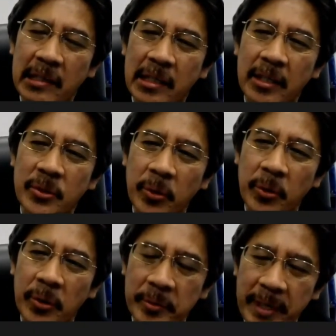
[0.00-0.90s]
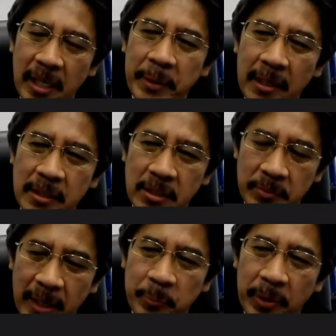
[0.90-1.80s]
role of examiners is very
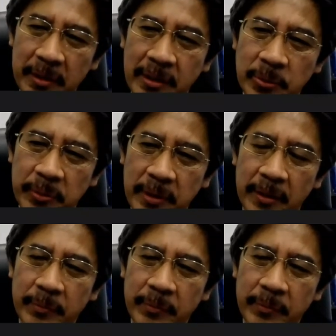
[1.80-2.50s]
important as well.